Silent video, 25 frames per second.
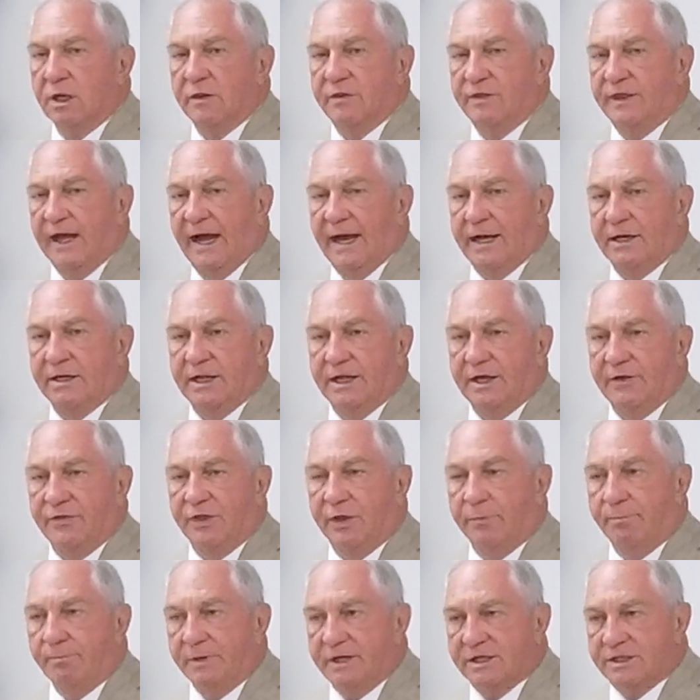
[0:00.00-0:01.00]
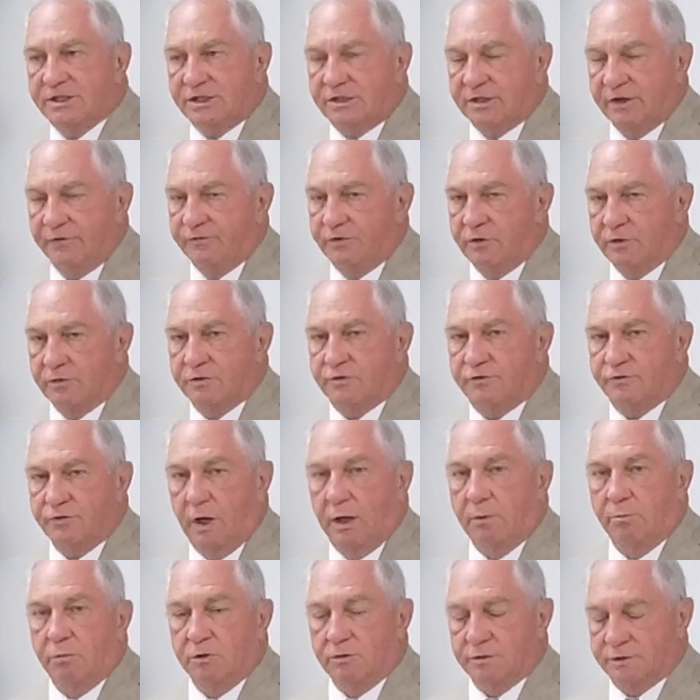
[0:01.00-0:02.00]
that in the midst of your
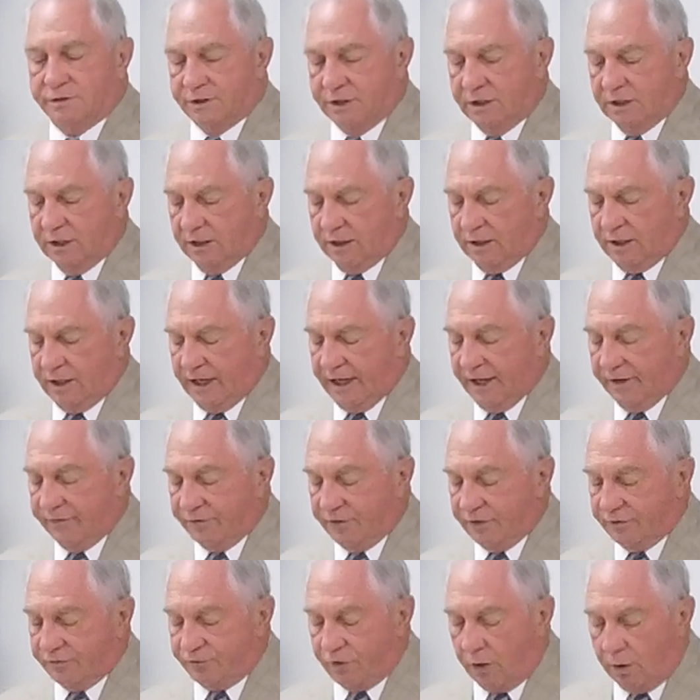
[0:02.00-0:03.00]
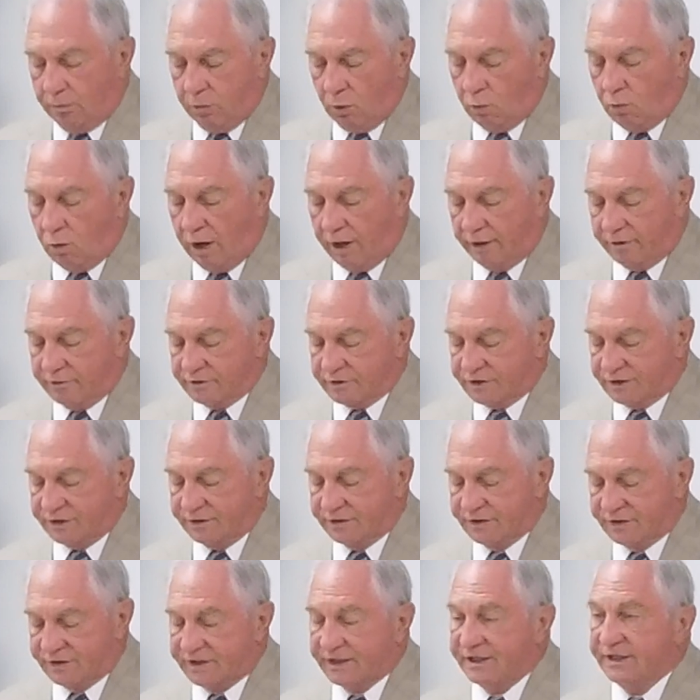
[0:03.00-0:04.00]
troubles, and the troubled waters
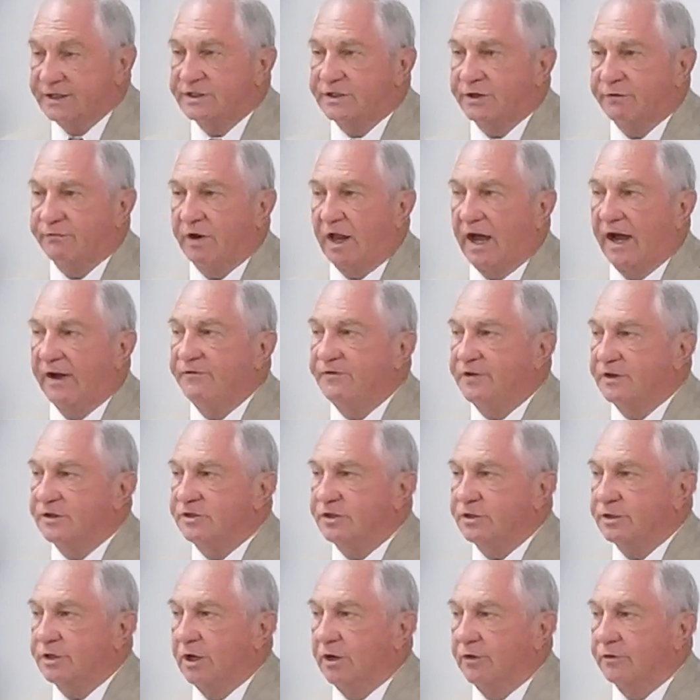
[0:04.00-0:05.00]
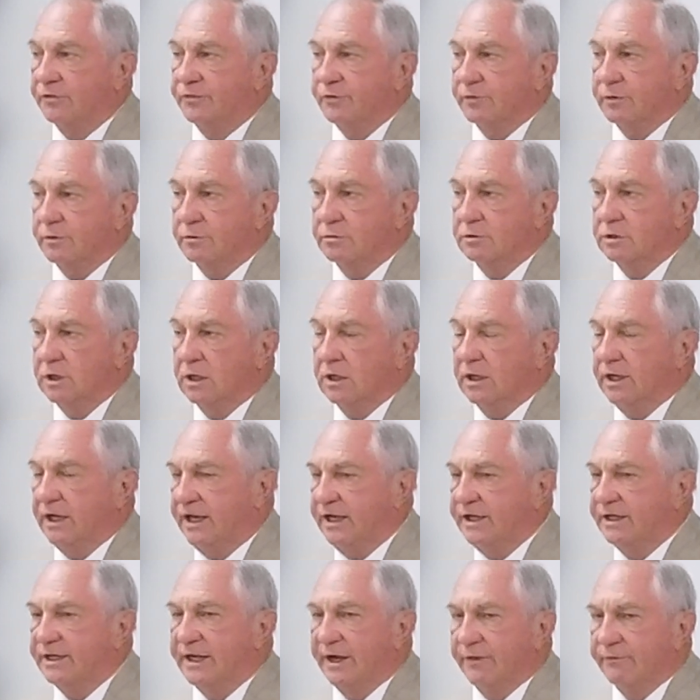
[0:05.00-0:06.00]
and seas of life that you go through,
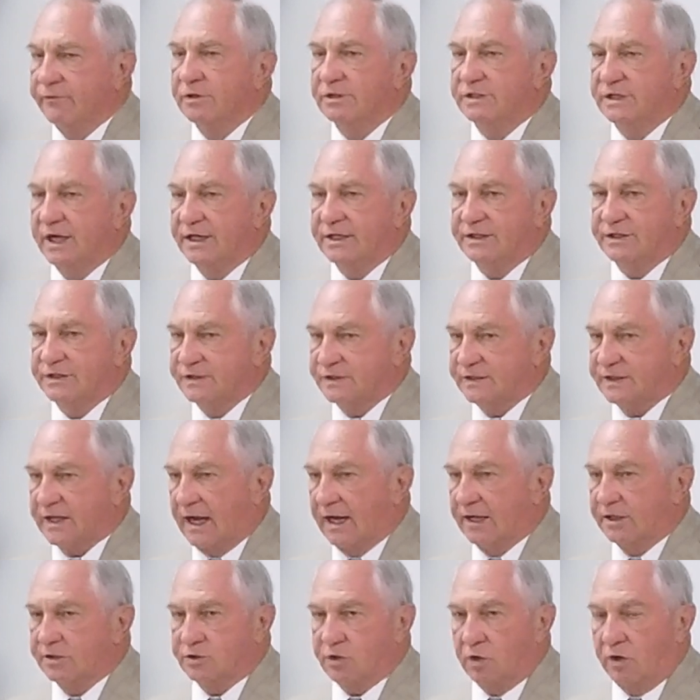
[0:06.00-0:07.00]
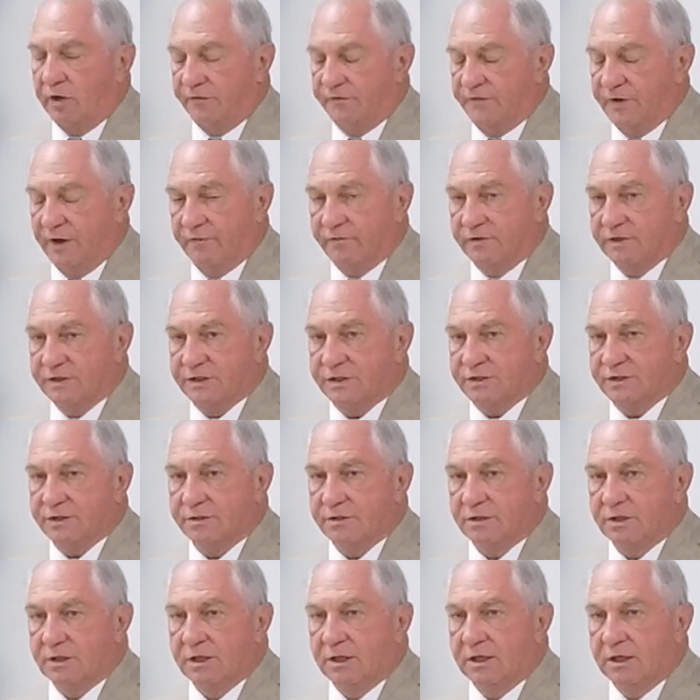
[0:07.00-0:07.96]
he never takes his eyes off of us.